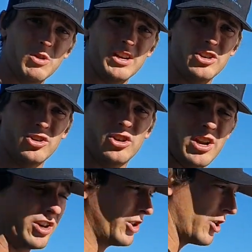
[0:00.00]
where you're
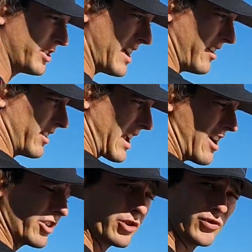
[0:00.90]
going to jot down the
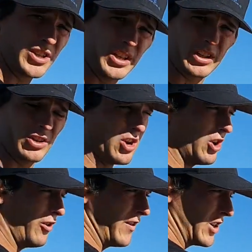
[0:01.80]
characteristics
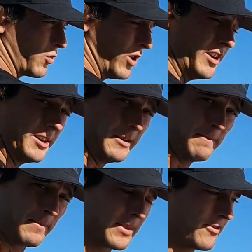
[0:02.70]
of each wind.
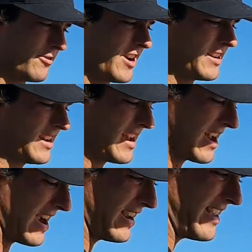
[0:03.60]
All right,
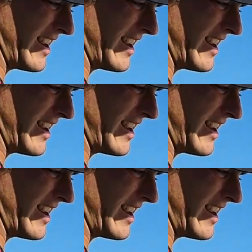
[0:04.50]
and